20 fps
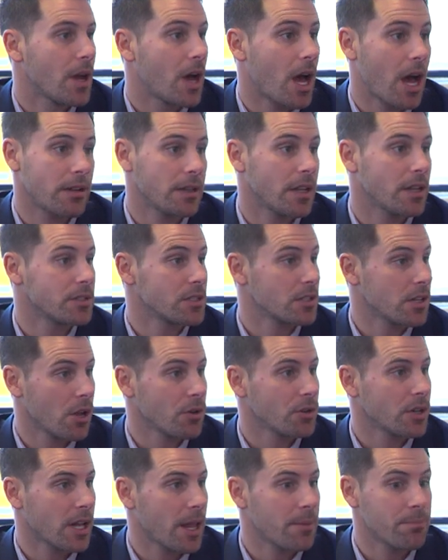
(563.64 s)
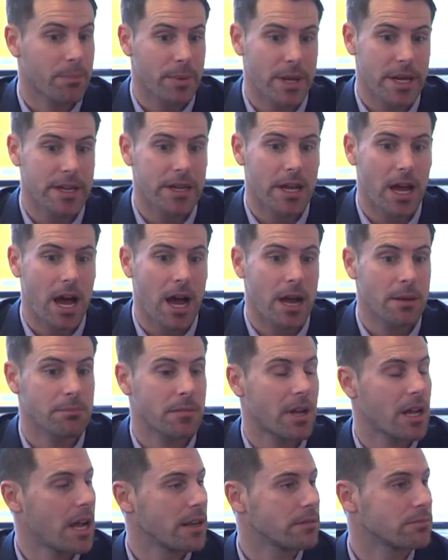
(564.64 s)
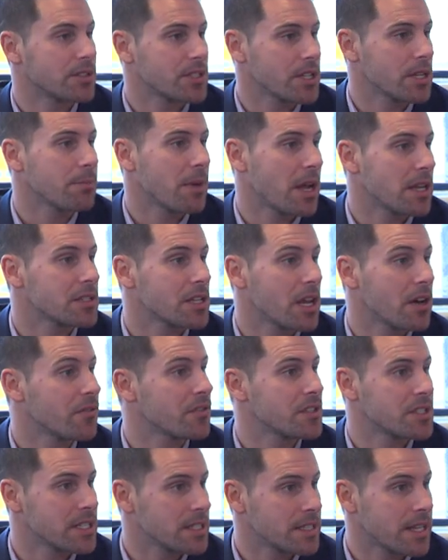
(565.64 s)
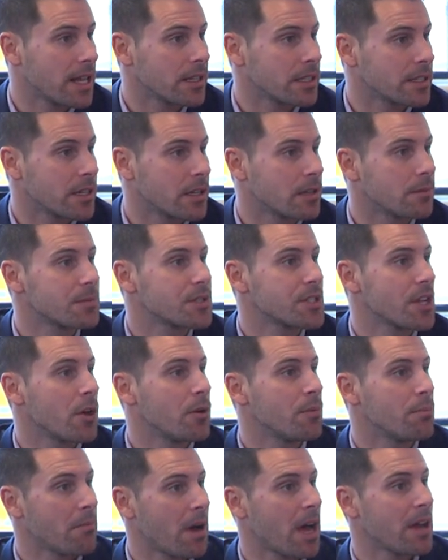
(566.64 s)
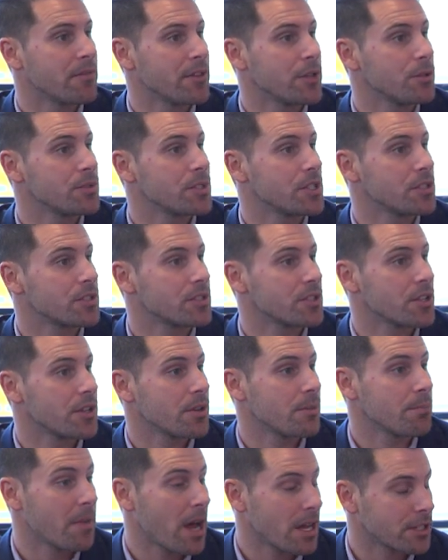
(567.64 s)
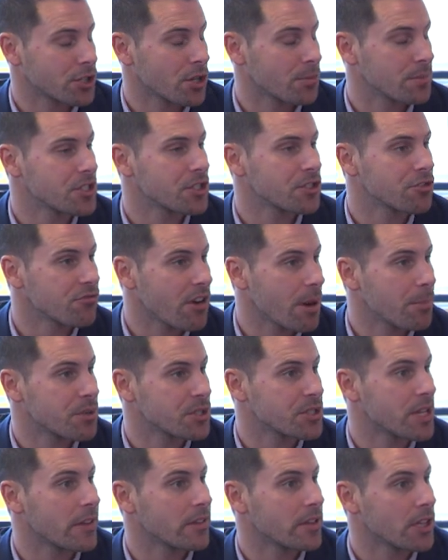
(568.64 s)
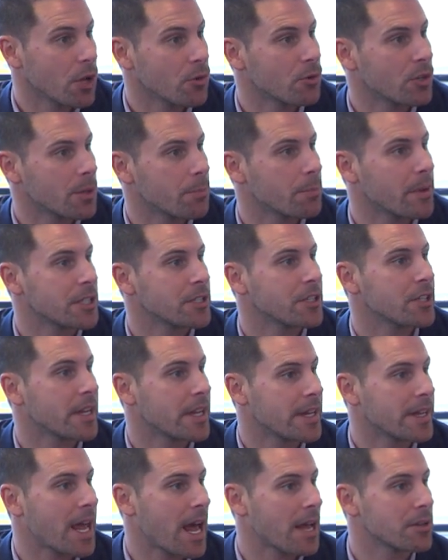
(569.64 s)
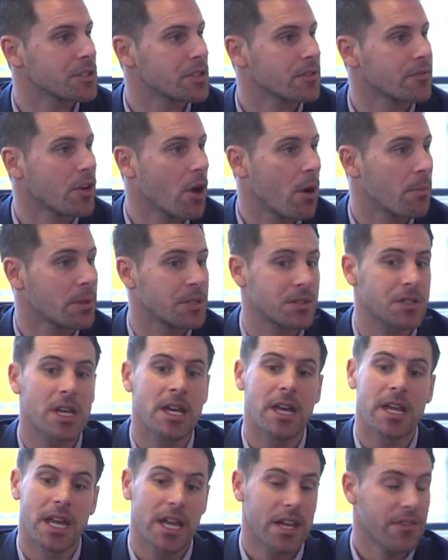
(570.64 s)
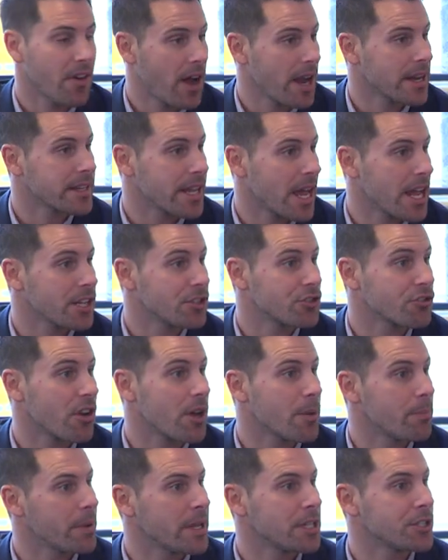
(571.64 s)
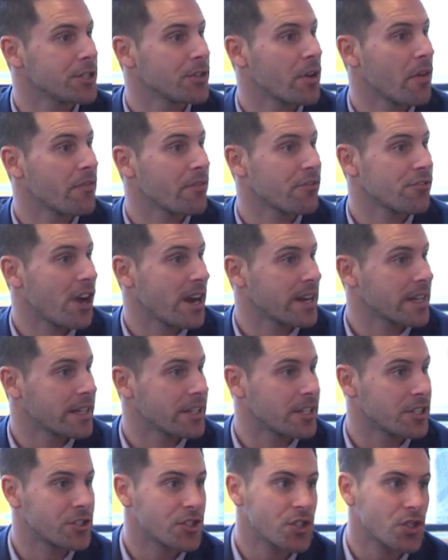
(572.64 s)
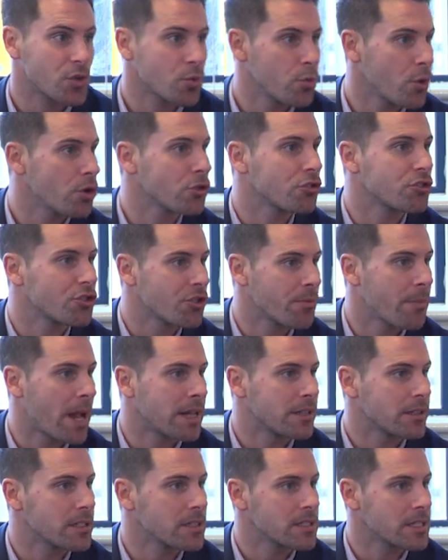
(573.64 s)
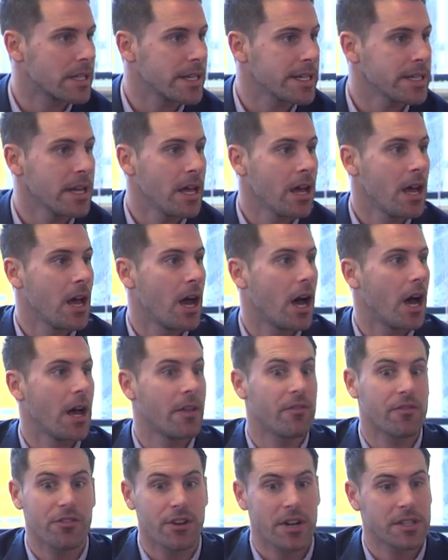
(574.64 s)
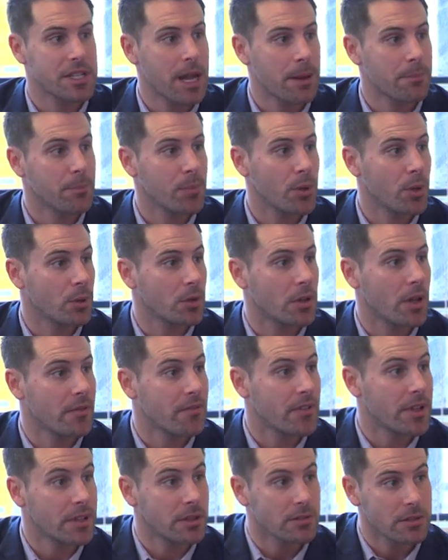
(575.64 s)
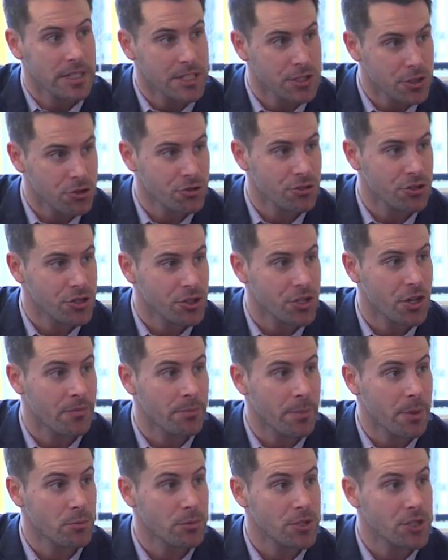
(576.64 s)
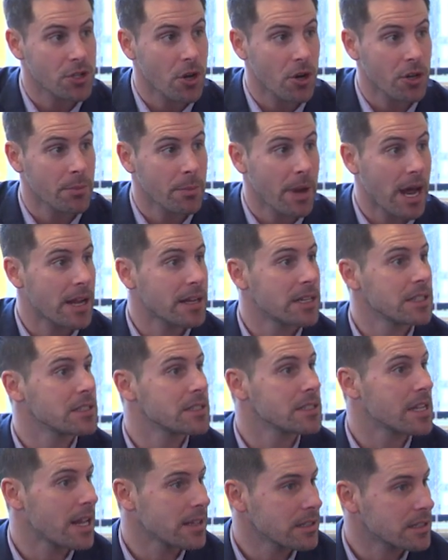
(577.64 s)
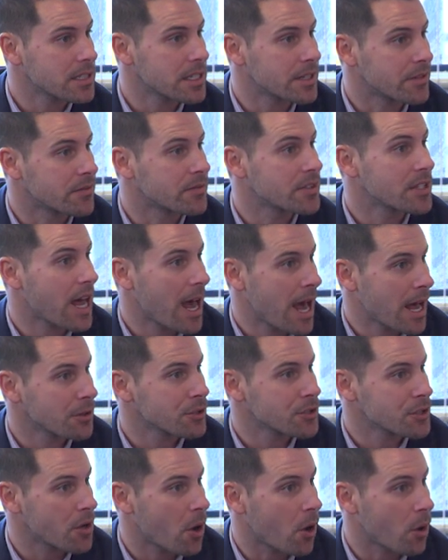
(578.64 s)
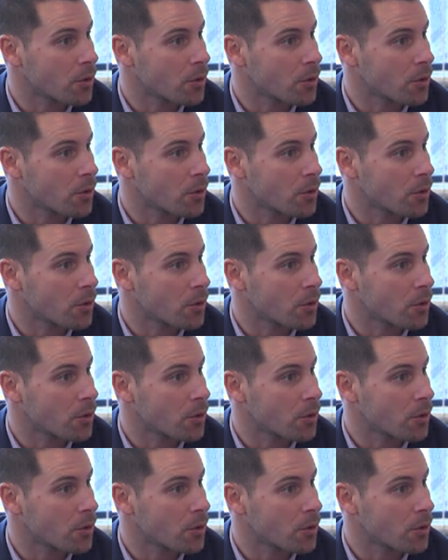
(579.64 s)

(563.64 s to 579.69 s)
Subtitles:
As local MP, I see myself as a delegate. So my job is to represent local opinion in the House of Commons. If I gauge your opinion on fracking had swung tremendously, and for example, the Liz Truss government was talking about an incentive to households.